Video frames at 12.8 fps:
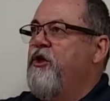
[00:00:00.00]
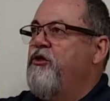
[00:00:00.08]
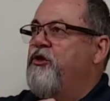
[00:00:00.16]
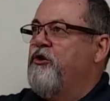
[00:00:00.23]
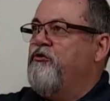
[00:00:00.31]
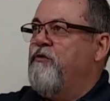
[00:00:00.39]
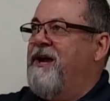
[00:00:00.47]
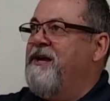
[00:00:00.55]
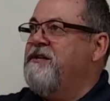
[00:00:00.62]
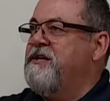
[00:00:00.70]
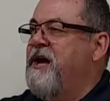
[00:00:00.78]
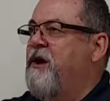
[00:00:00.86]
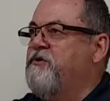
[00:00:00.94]
The
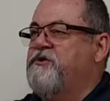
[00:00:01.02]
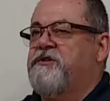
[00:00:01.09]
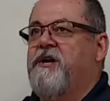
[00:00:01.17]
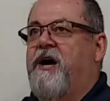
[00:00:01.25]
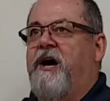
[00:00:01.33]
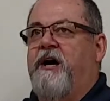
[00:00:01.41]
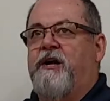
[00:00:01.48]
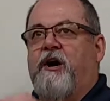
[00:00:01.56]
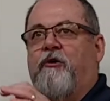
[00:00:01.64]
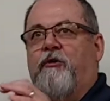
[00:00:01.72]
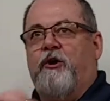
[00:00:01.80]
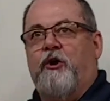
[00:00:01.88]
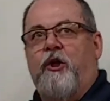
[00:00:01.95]
grains outside are
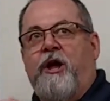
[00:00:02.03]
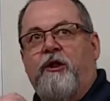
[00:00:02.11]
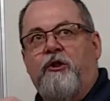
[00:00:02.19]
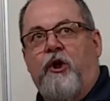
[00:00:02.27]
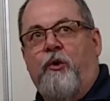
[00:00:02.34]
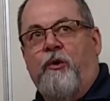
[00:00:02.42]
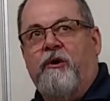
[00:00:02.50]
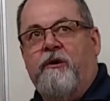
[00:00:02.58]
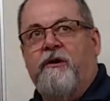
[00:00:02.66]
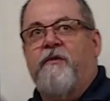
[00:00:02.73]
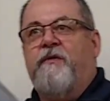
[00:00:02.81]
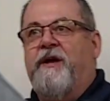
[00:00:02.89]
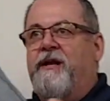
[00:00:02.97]
a lot lower
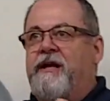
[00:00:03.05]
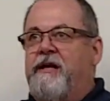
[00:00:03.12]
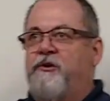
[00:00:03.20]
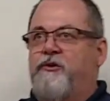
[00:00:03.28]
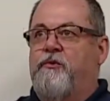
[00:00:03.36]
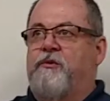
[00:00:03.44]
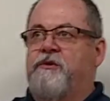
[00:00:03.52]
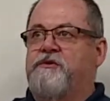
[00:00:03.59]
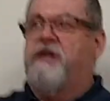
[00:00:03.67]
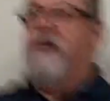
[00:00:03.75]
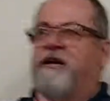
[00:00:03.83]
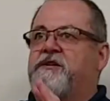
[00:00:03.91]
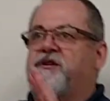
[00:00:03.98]
than indoors,
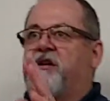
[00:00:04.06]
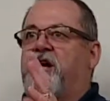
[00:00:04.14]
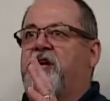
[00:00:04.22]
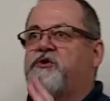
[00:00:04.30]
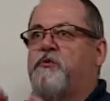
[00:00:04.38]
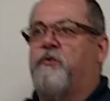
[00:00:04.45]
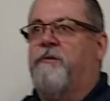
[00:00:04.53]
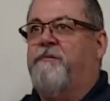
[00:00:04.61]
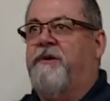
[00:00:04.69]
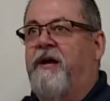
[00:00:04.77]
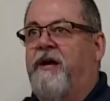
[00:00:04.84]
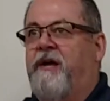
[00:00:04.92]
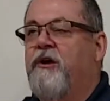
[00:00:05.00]
and it's a nice warm
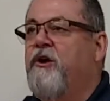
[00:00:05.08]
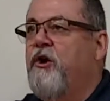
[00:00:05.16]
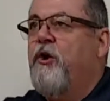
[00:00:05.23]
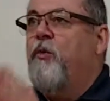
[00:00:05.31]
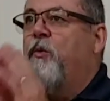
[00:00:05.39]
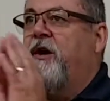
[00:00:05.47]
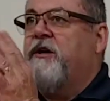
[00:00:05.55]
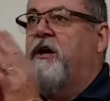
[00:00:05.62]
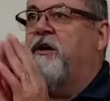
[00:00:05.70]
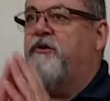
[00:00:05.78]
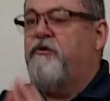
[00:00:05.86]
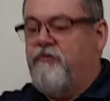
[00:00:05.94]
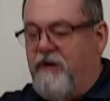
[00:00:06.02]
day. What kind
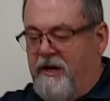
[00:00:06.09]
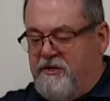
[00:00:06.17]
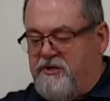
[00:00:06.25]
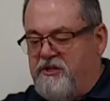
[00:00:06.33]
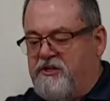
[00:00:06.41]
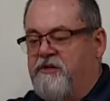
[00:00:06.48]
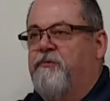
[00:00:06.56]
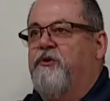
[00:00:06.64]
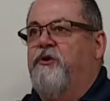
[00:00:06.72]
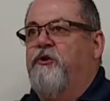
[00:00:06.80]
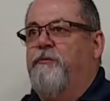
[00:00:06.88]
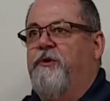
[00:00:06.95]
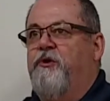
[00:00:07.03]
of drying system can
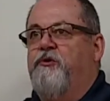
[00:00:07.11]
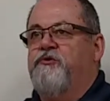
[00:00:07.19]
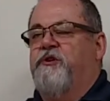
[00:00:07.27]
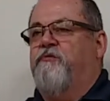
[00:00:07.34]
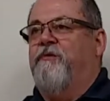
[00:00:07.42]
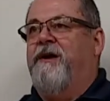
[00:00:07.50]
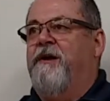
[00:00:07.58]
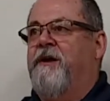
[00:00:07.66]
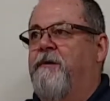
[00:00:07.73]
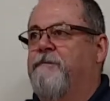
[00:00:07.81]
you be using right now?